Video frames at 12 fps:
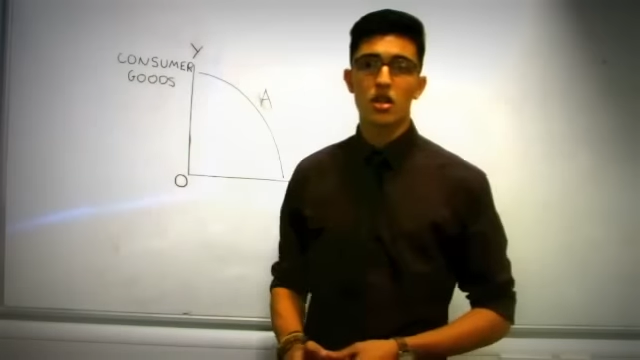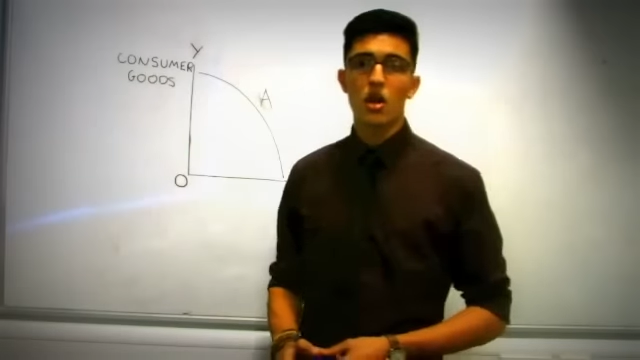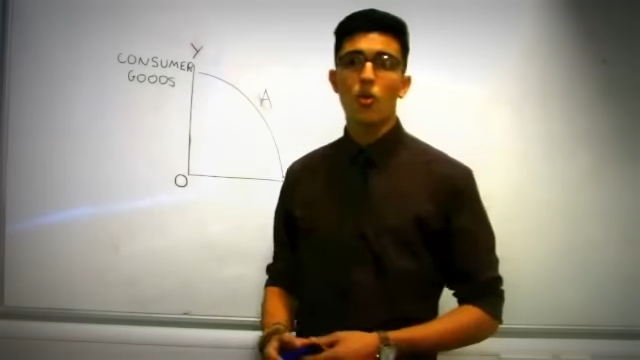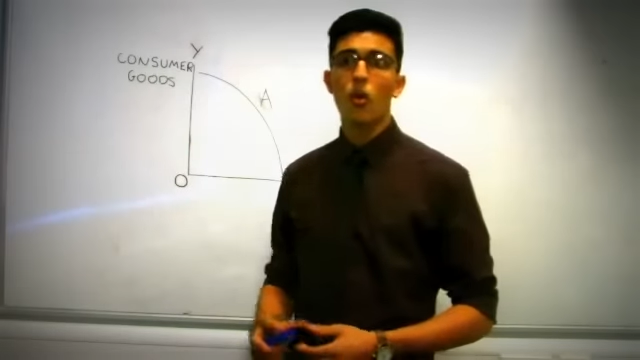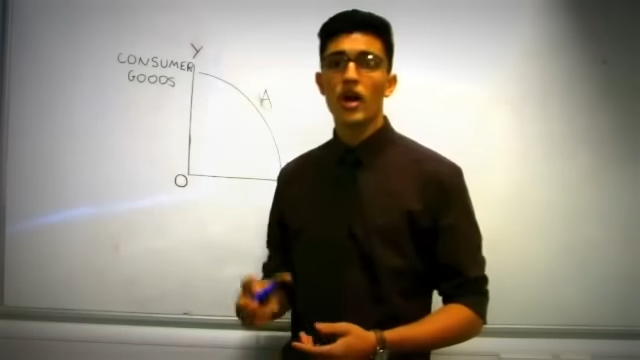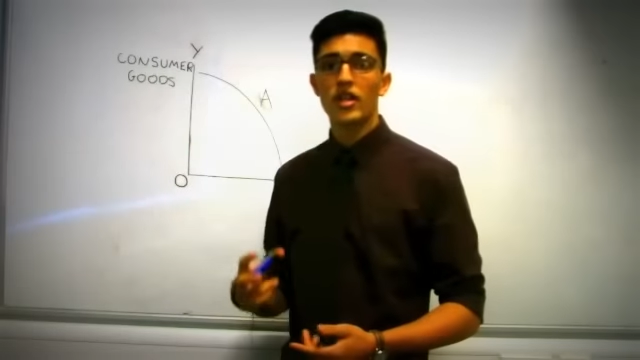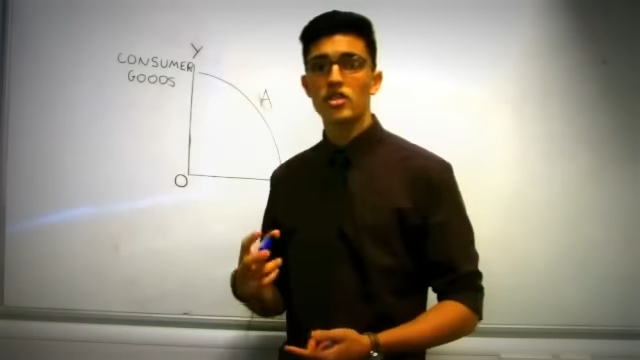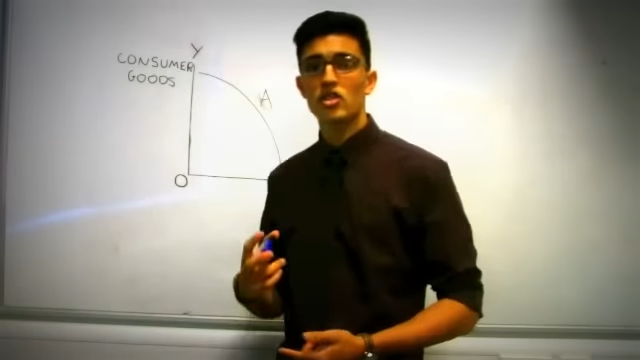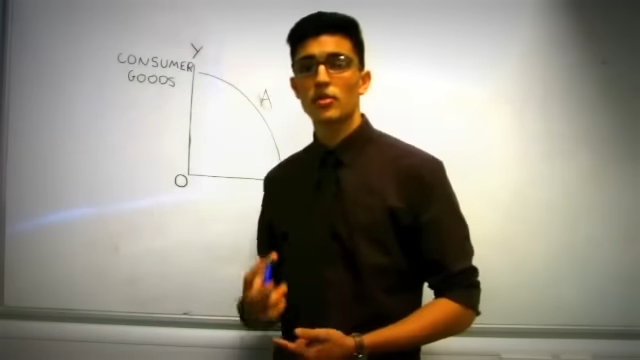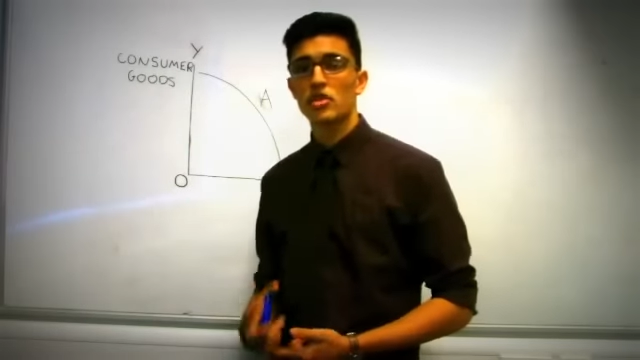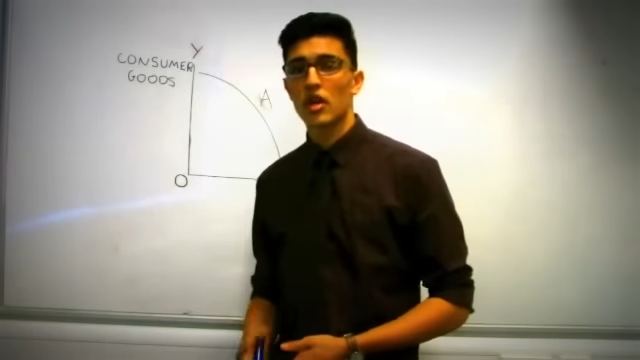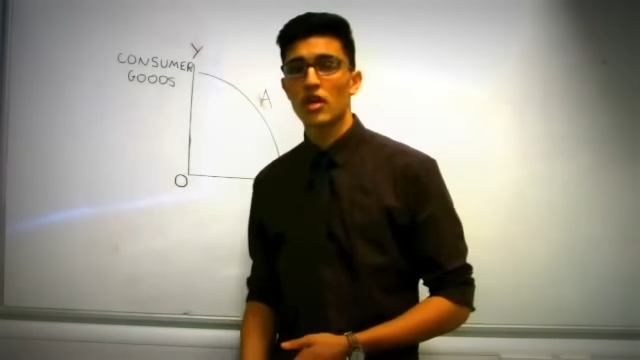why there's so
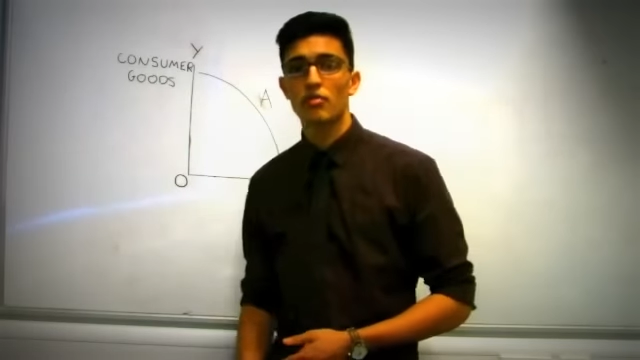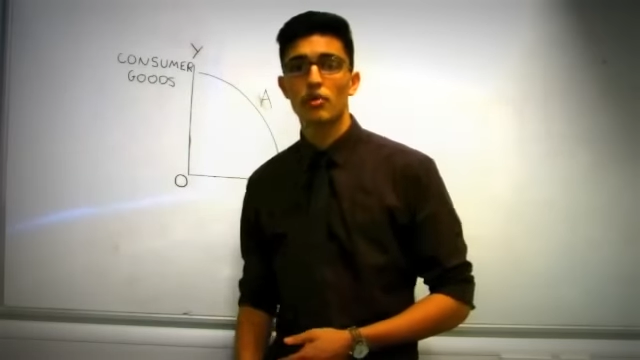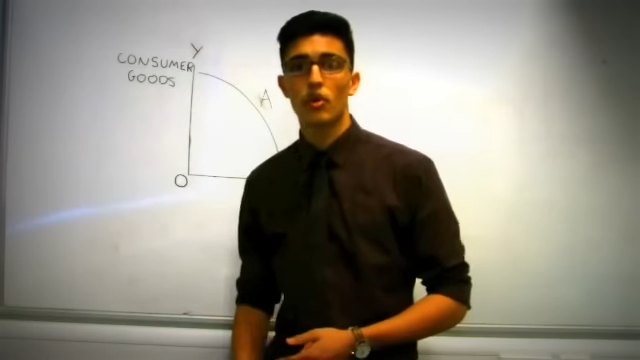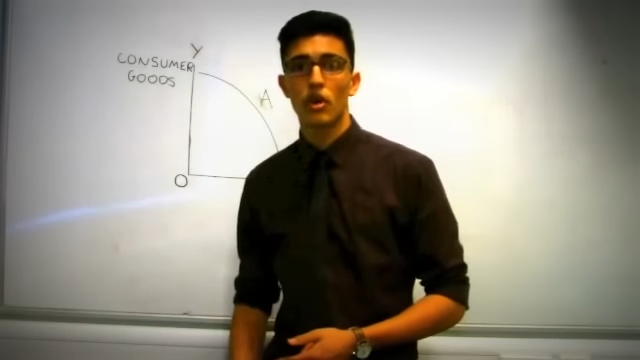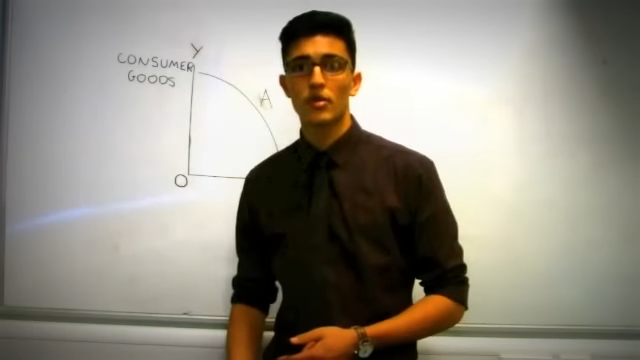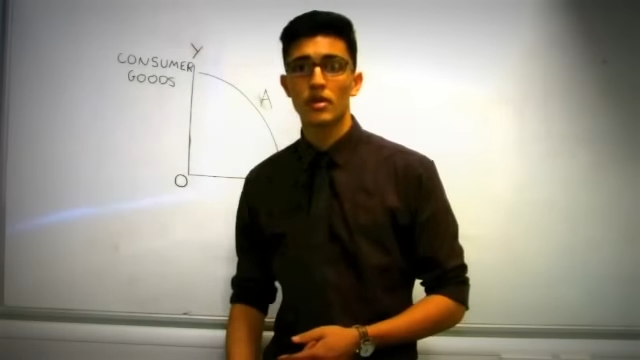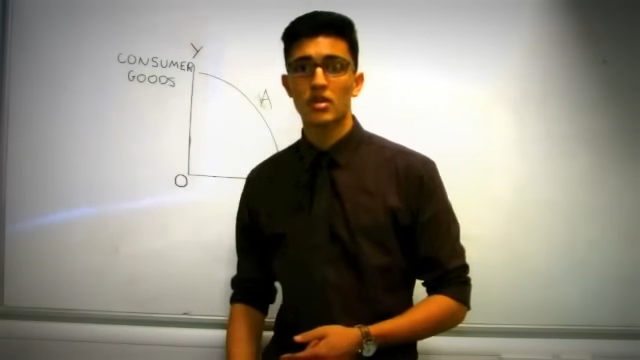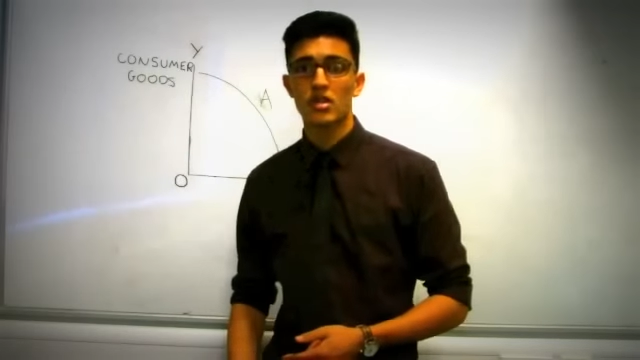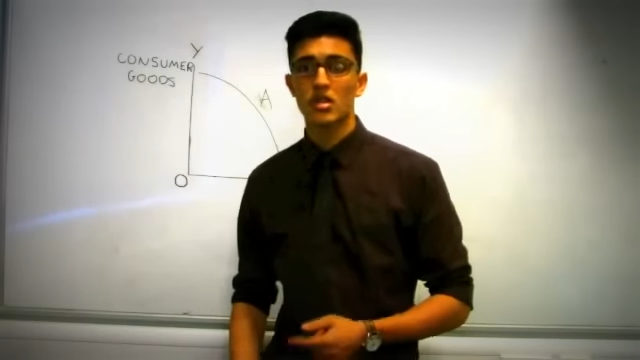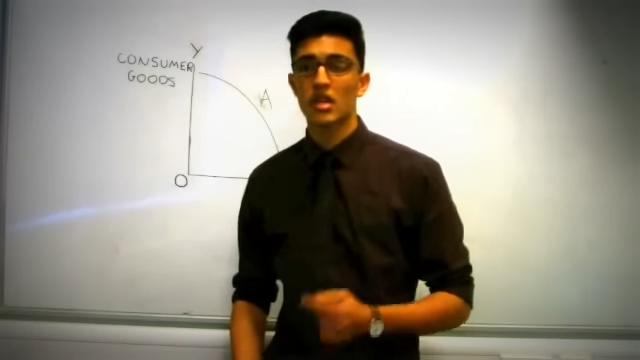much unemployment,